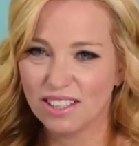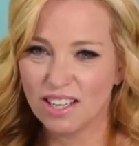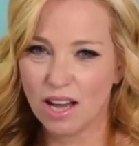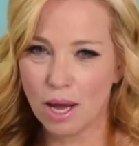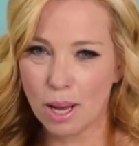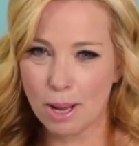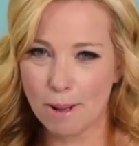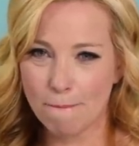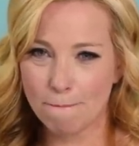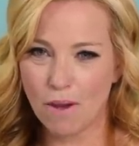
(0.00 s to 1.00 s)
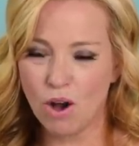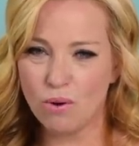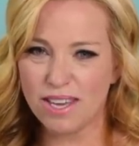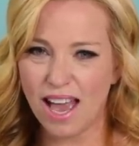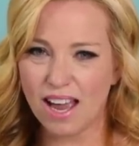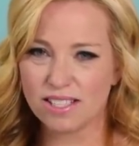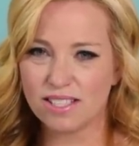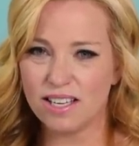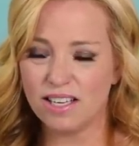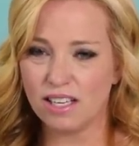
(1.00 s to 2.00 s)
Oh yeah,
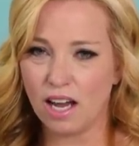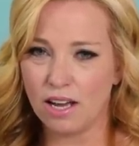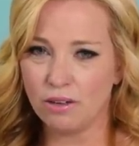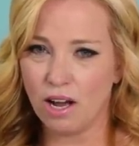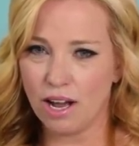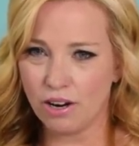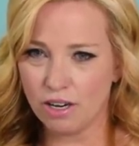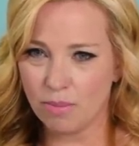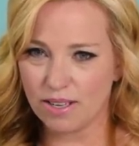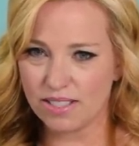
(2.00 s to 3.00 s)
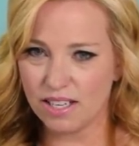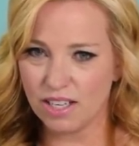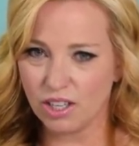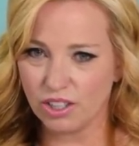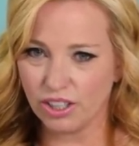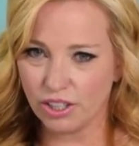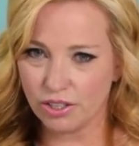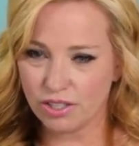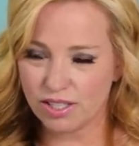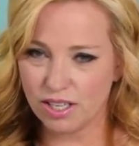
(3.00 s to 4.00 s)
Sydney. I heard about Sydney
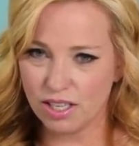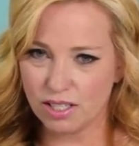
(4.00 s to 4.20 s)
earlier. Sydney's